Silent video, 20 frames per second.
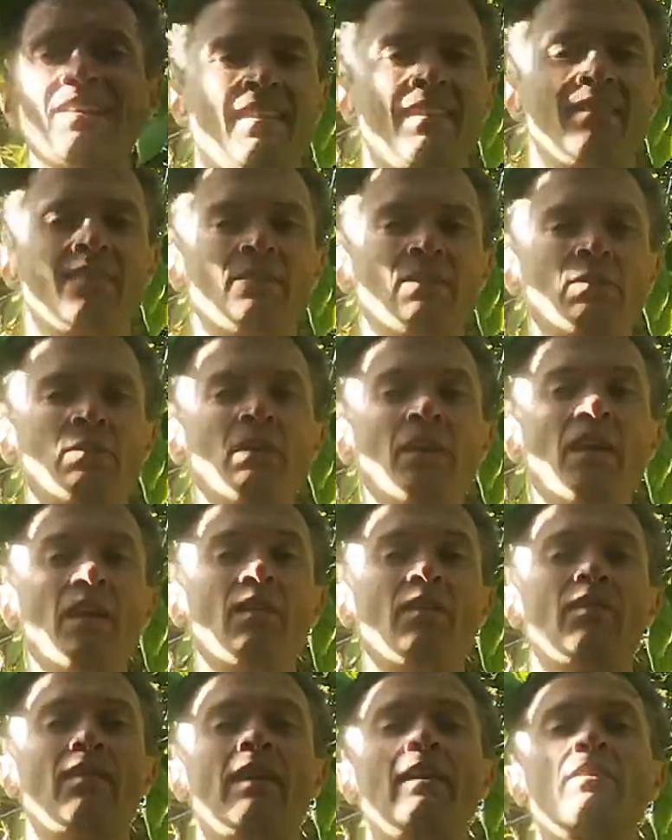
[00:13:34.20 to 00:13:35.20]
So,
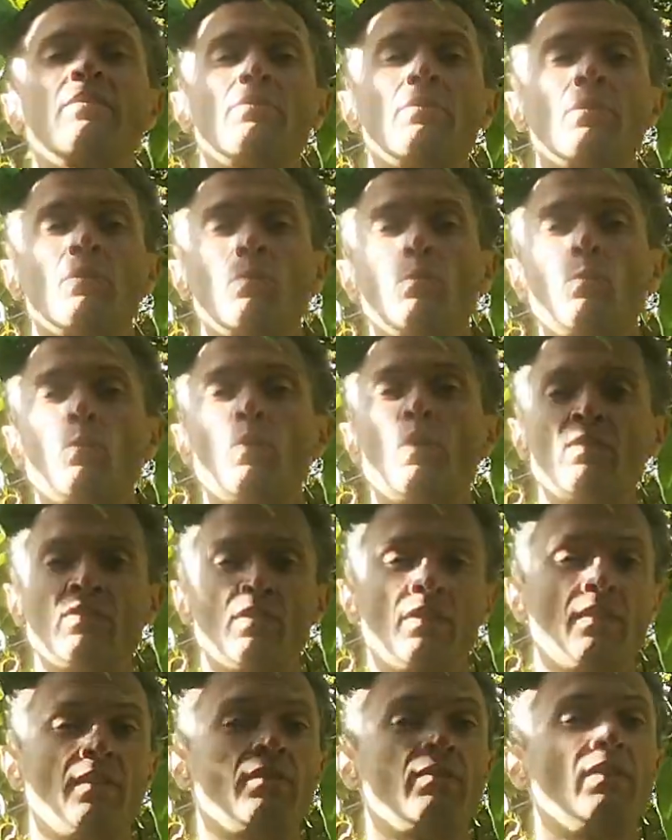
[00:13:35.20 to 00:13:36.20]
thanks for
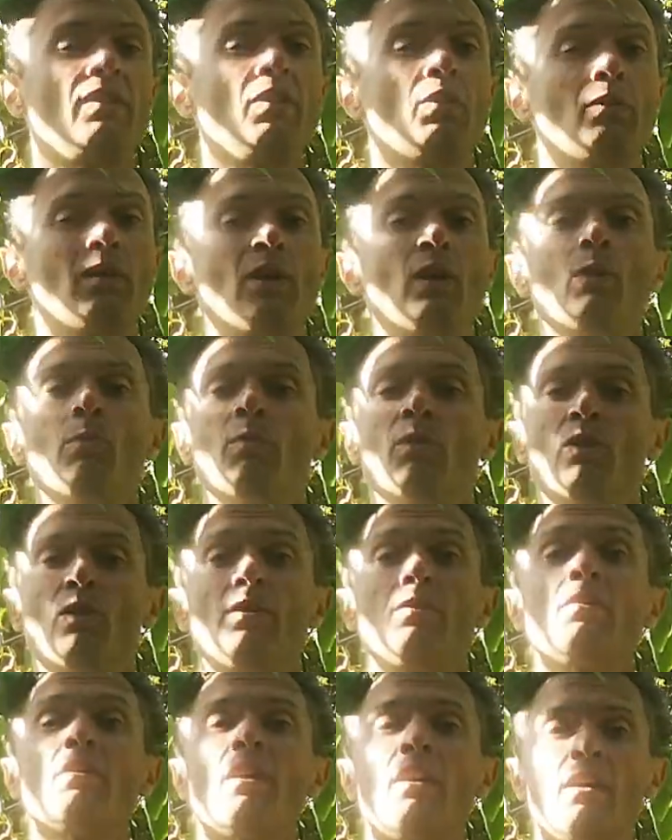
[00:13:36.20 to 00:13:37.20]
watching this video. I hope you
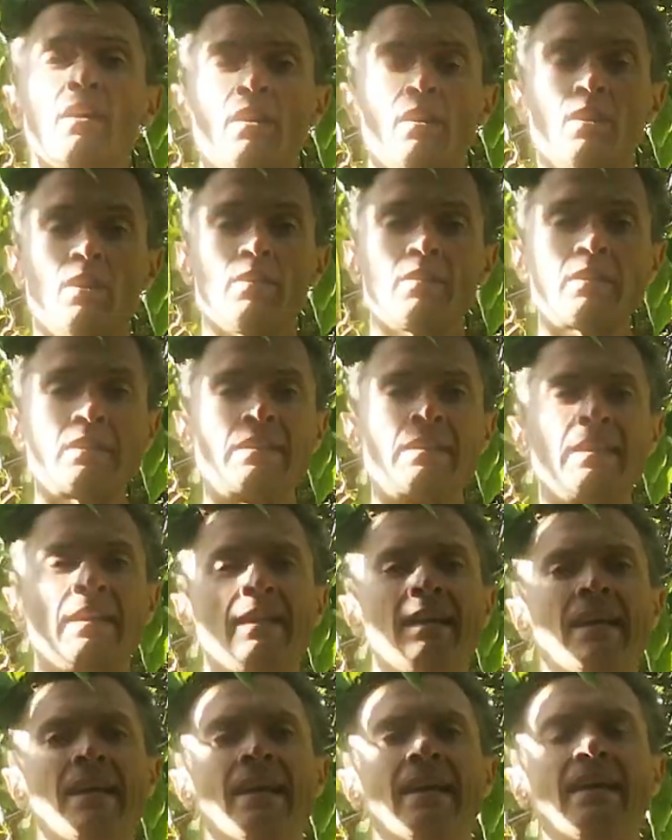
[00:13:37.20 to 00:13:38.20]
learned a lot.
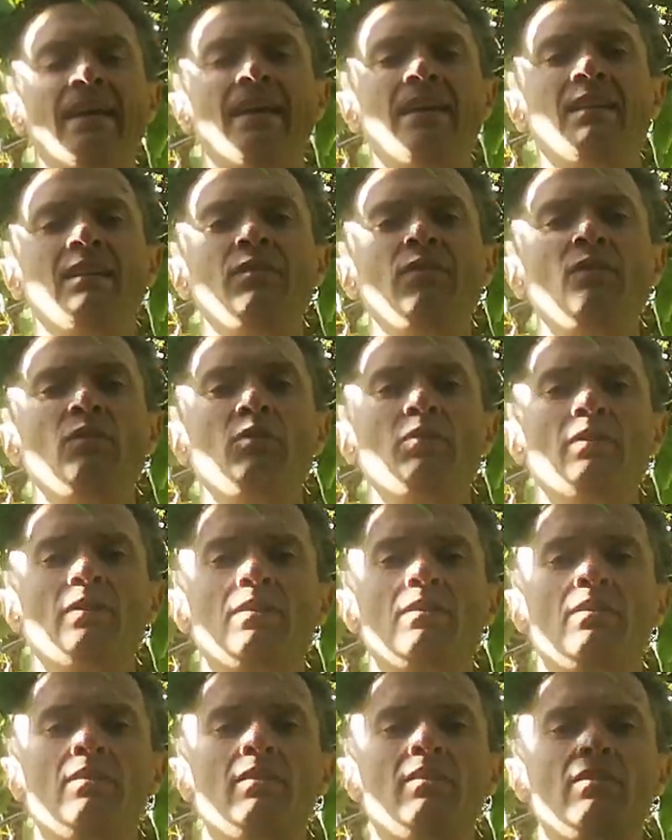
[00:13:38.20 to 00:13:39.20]
And if you
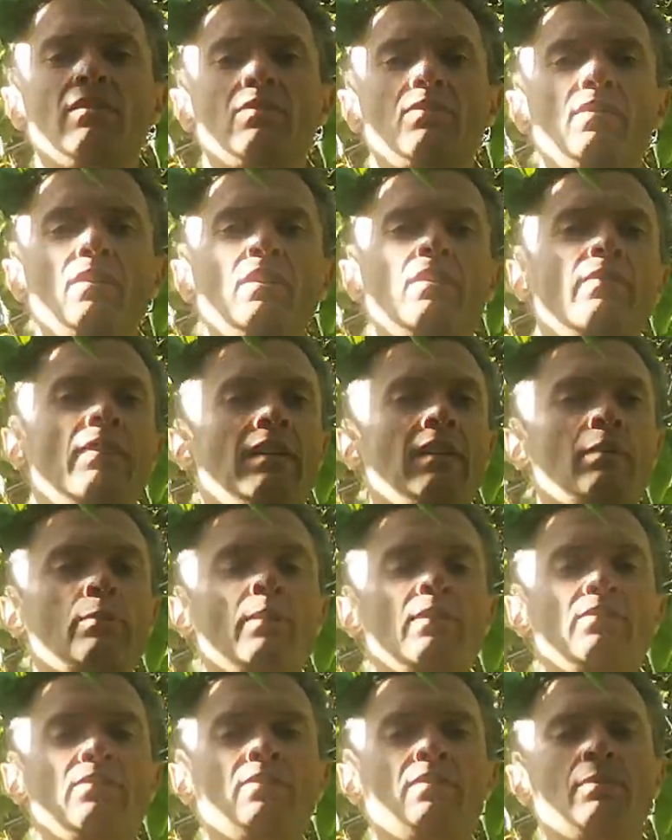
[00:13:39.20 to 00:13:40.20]
still have any
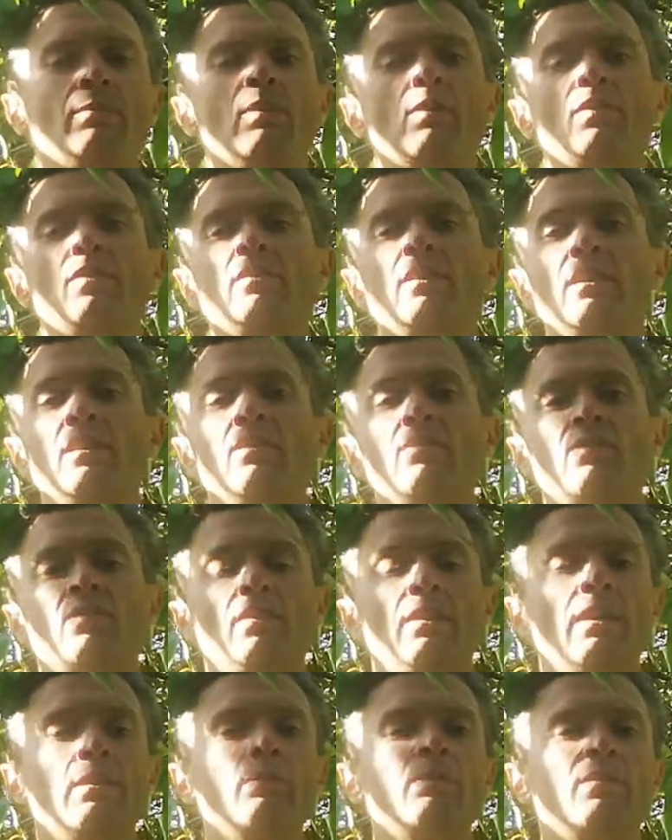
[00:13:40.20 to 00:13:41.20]
questions about the Danish
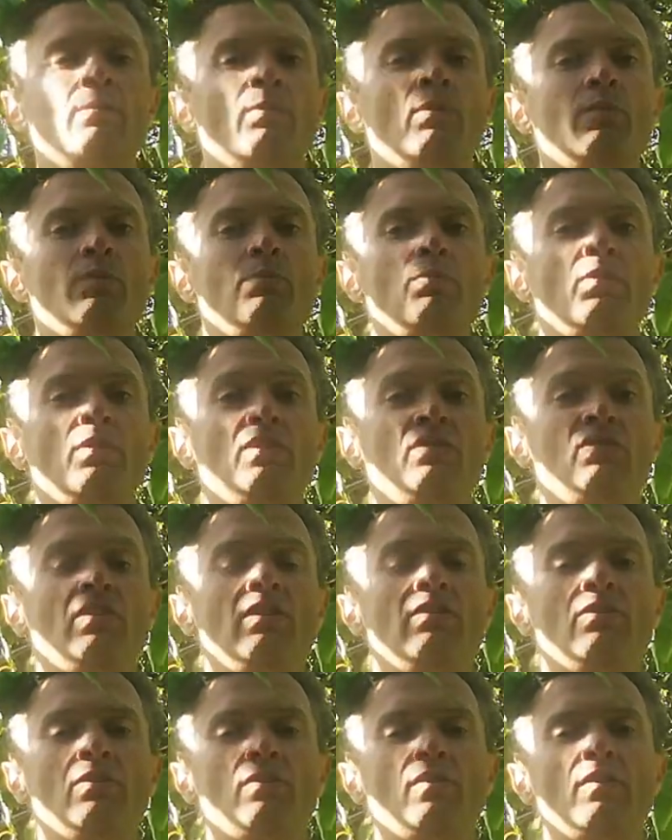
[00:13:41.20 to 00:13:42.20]
language, about
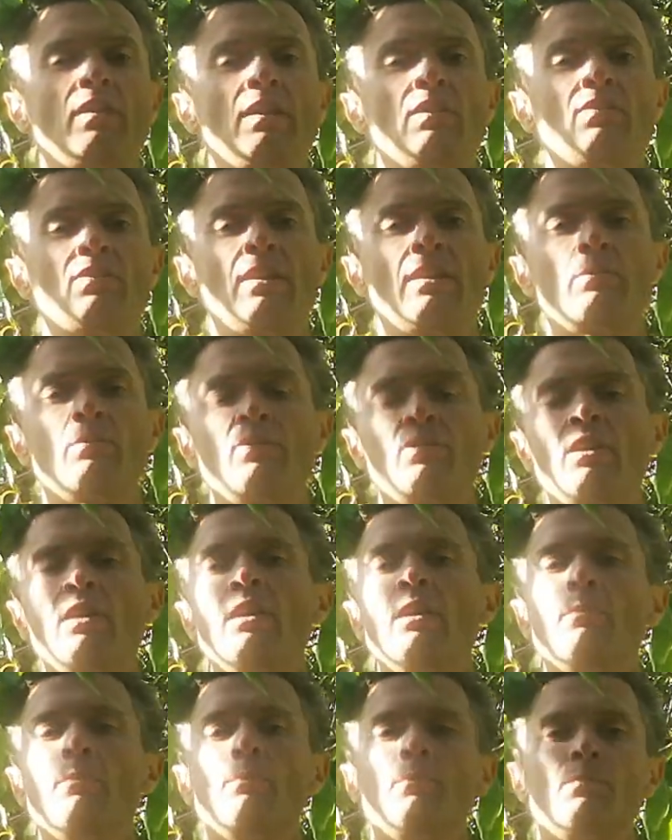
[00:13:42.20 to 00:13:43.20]
pronunciation of the Danish language,
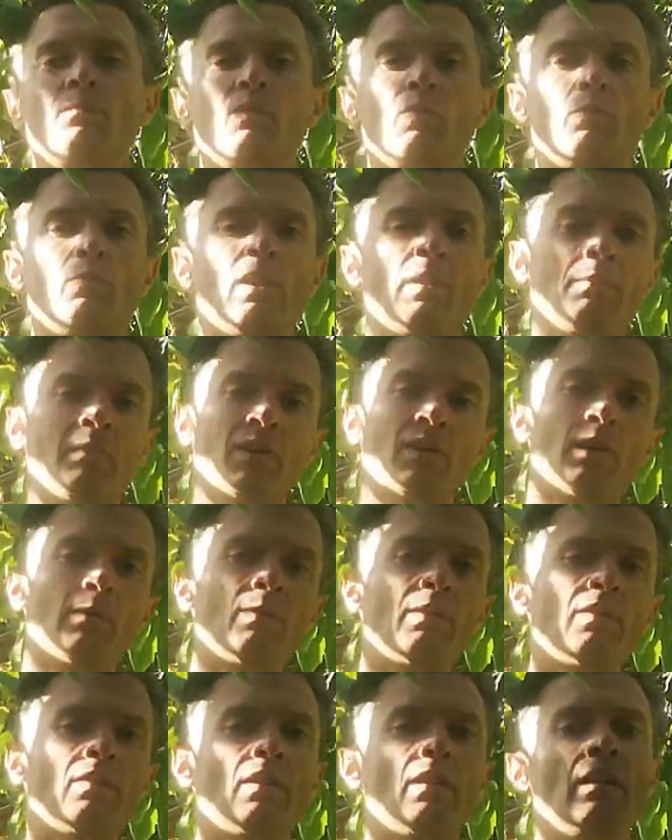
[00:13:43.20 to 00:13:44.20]
write me a
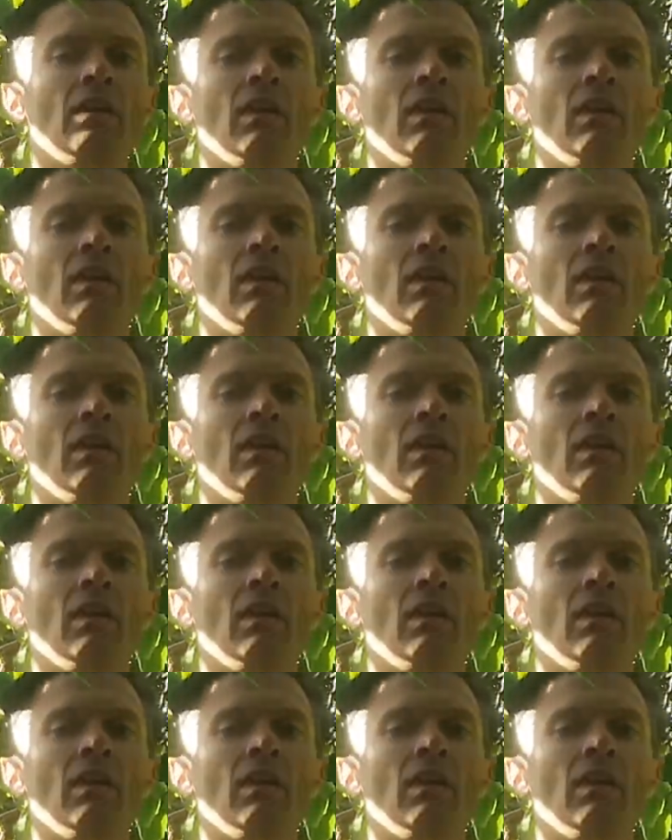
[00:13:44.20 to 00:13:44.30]
comment,